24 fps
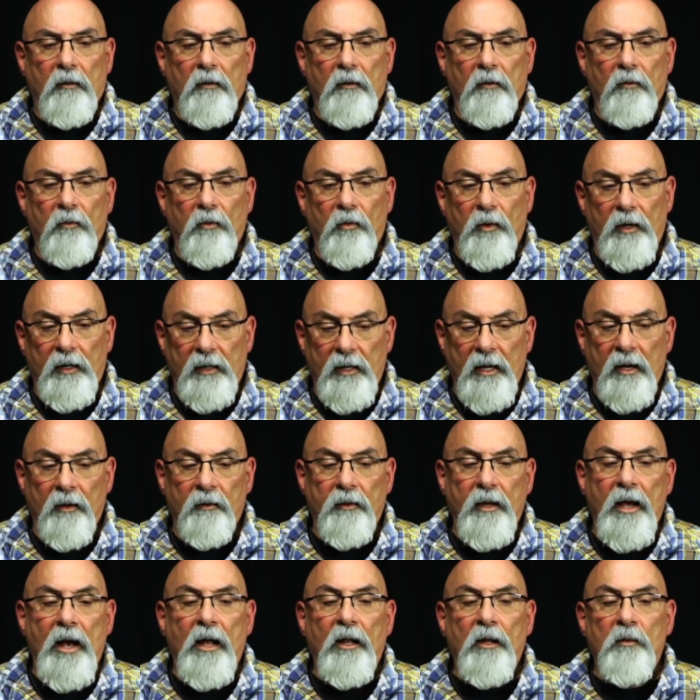we went down
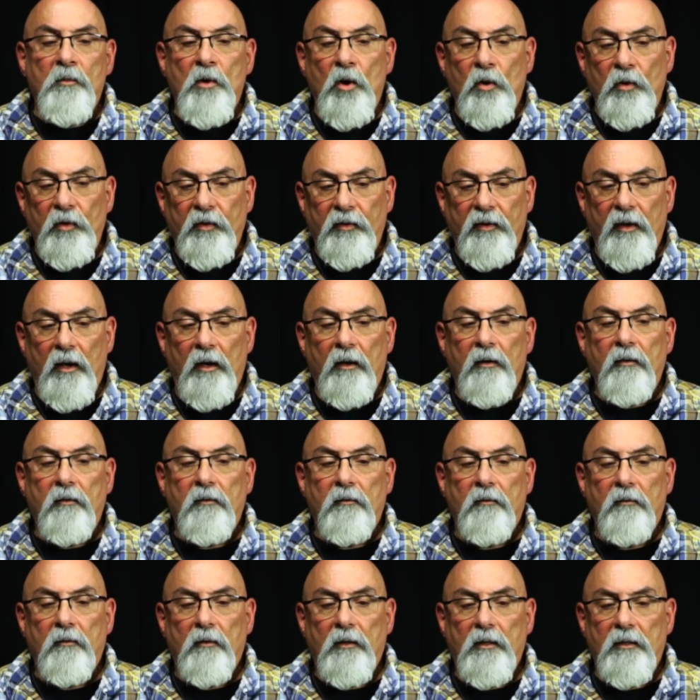to Alamosa,
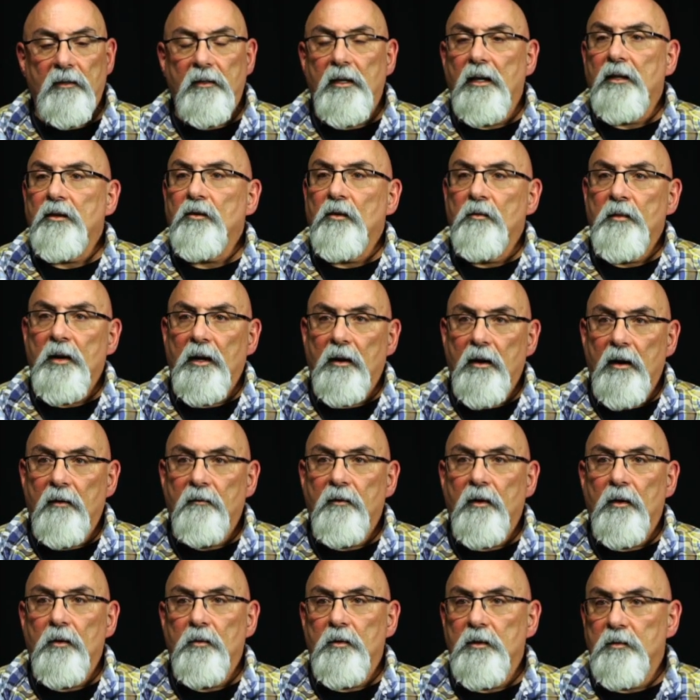because that's where my
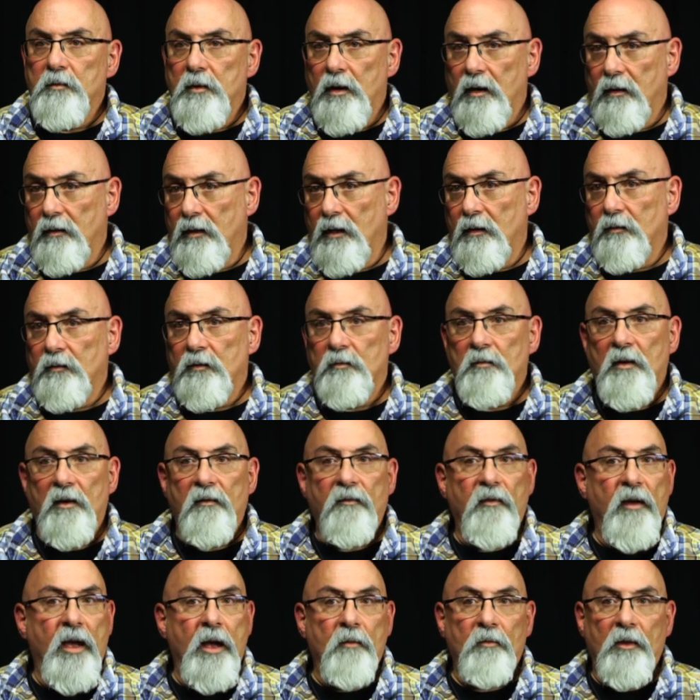grandfather was buried. That was my
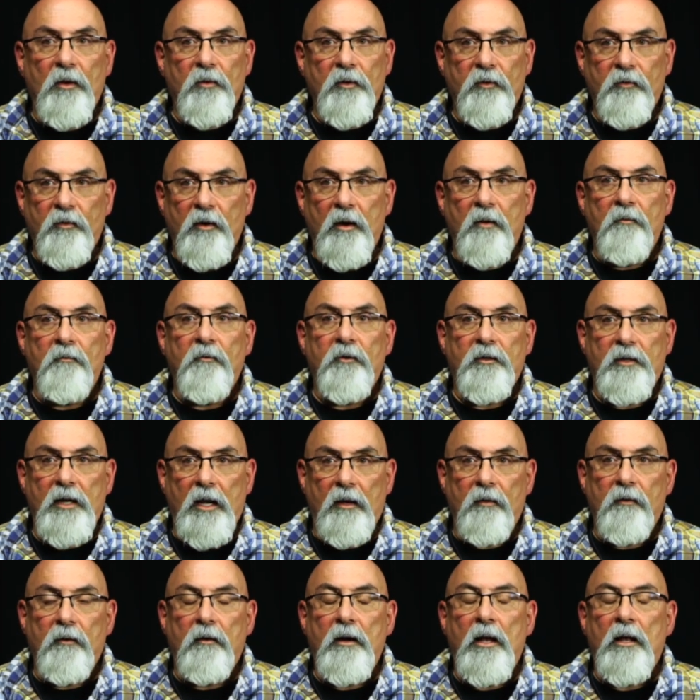family was
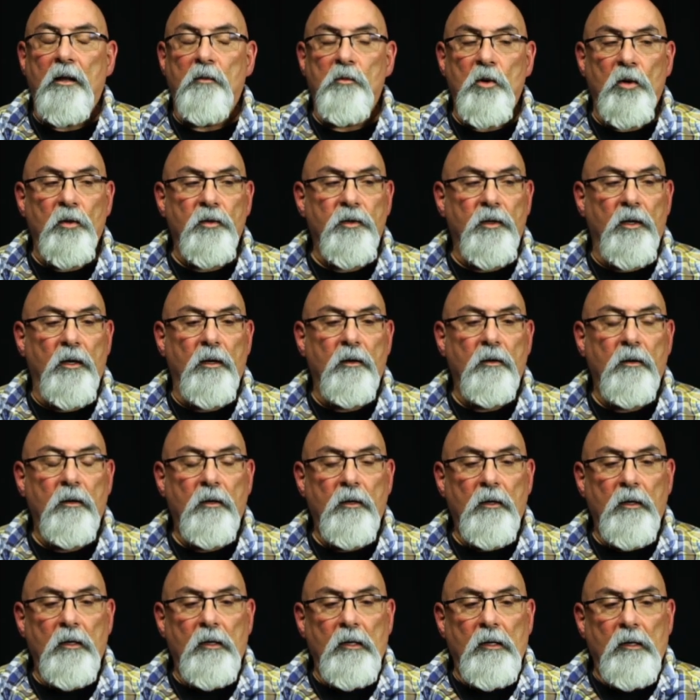down there in Alamosa.
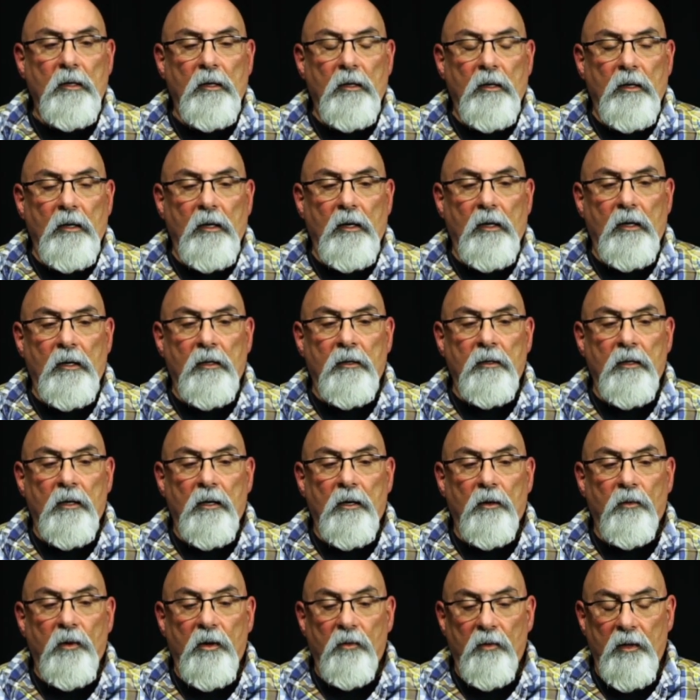And
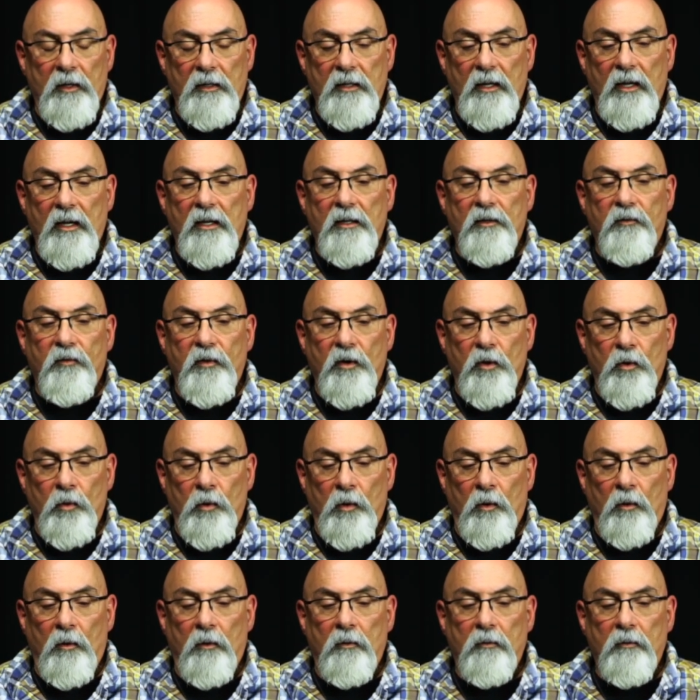we went to his
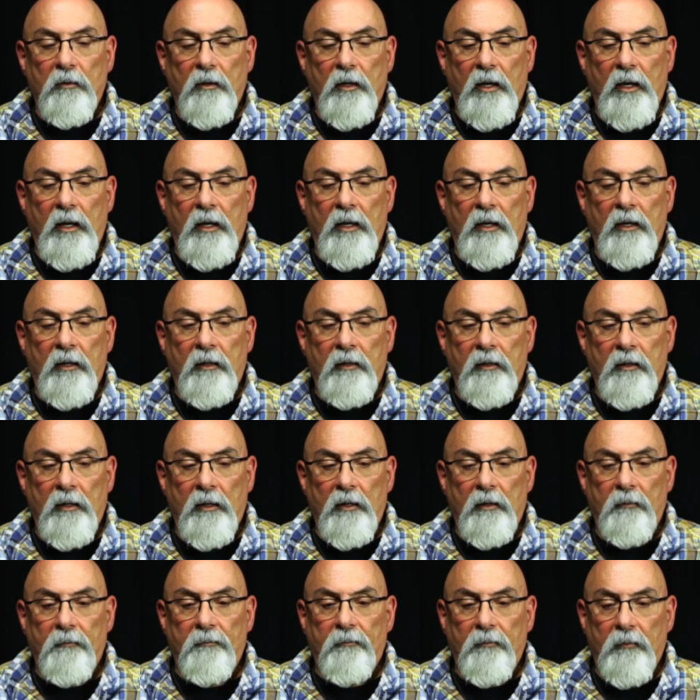funeral, and
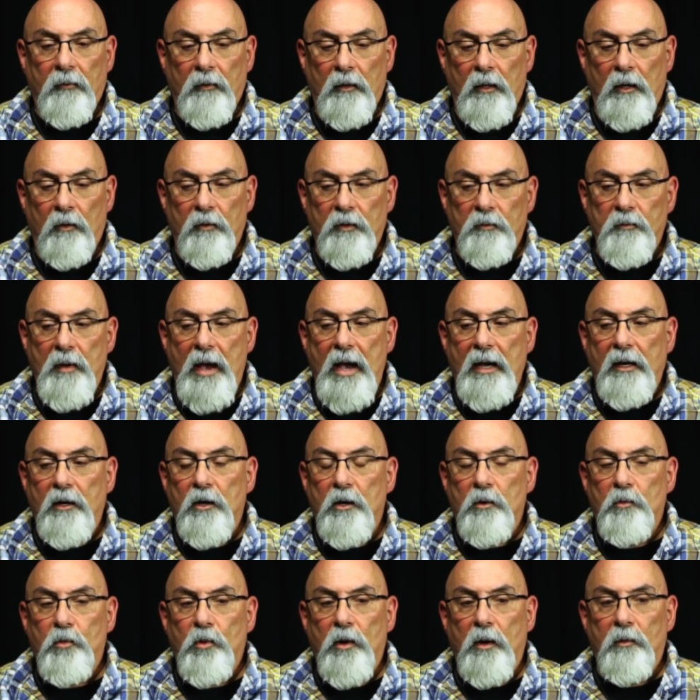I was back
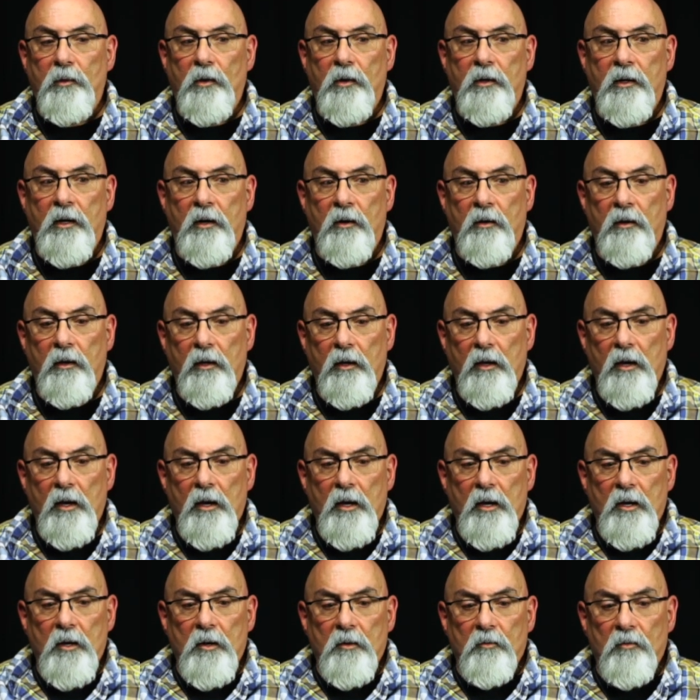here in Pueblo, and
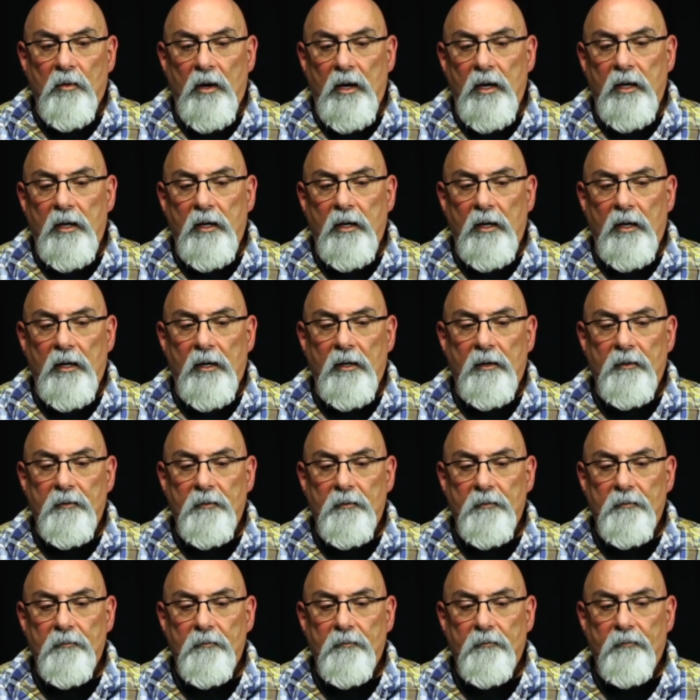I
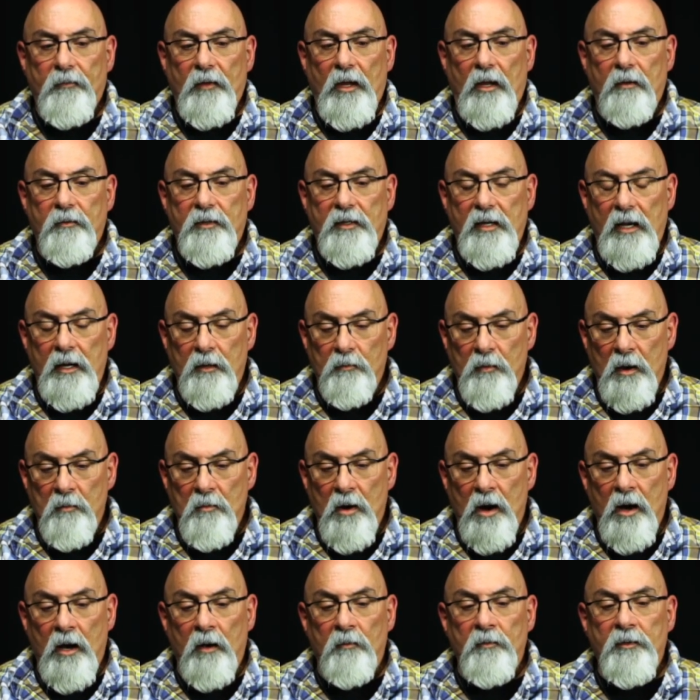stayed at my
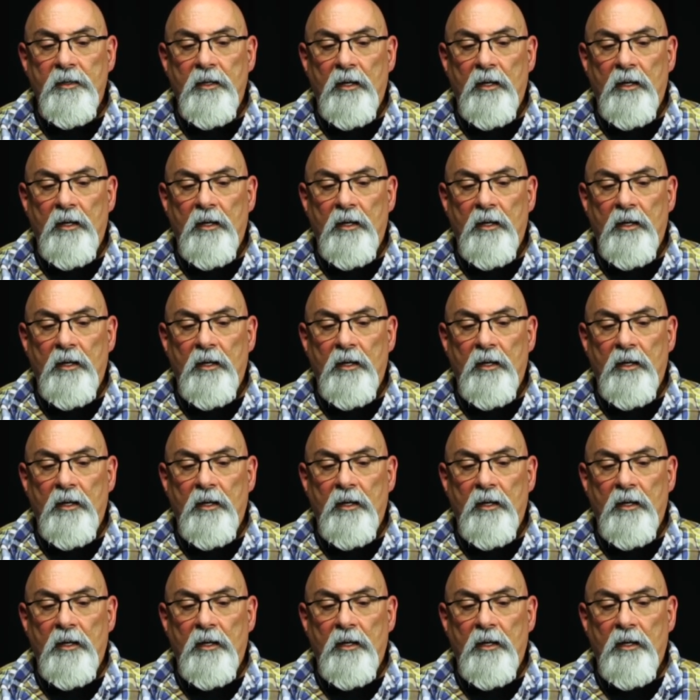mom's,